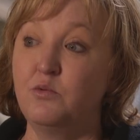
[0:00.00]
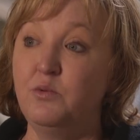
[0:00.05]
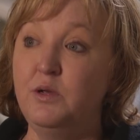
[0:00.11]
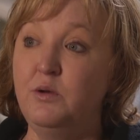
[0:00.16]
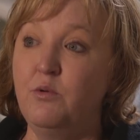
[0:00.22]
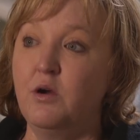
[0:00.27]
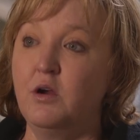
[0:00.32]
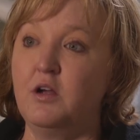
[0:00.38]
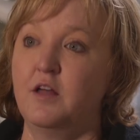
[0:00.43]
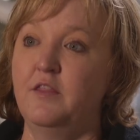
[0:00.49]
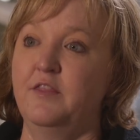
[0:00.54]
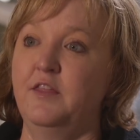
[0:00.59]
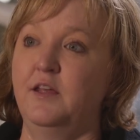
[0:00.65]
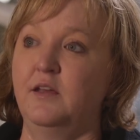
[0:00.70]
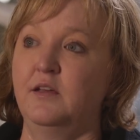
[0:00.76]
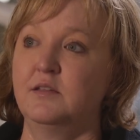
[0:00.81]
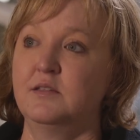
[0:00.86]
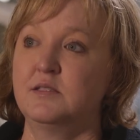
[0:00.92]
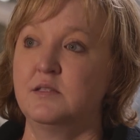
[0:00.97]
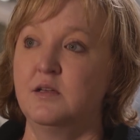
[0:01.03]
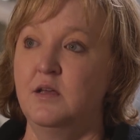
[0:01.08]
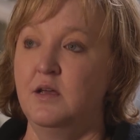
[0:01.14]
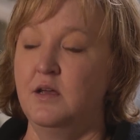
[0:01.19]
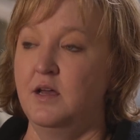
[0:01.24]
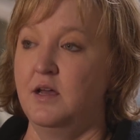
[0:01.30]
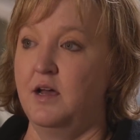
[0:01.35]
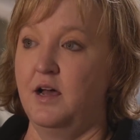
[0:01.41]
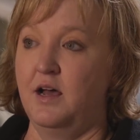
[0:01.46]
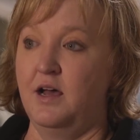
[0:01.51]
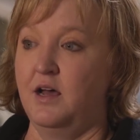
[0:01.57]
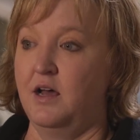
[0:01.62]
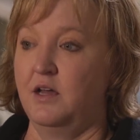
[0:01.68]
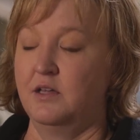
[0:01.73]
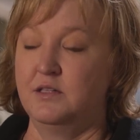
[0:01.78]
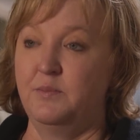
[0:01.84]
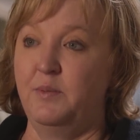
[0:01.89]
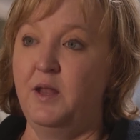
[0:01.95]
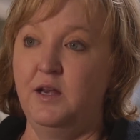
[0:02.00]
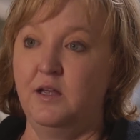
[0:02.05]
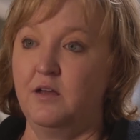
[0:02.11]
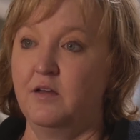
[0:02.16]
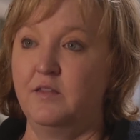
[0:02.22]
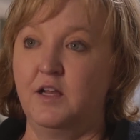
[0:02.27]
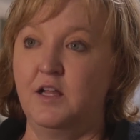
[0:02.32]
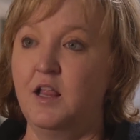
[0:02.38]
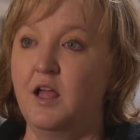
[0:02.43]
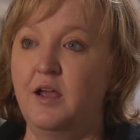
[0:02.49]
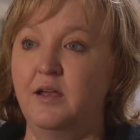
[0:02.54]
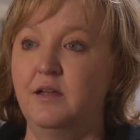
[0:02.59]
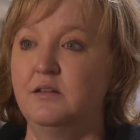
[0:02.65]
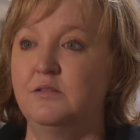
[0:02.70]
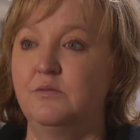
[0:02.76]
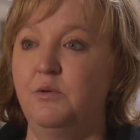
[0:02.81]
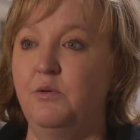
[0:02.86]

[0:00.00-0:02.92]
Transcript: So we work on things depending on the client.